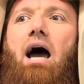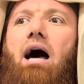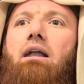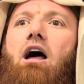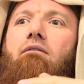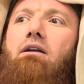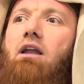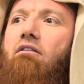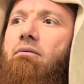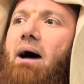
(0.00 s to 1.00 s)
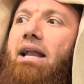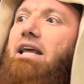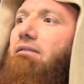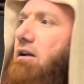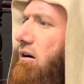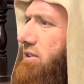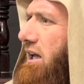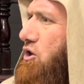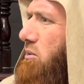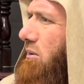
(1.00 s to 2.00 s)
Allah will love him and he will love the
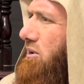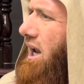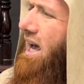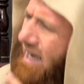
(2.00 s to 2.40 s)
Allah subhanahu wa ta'ala.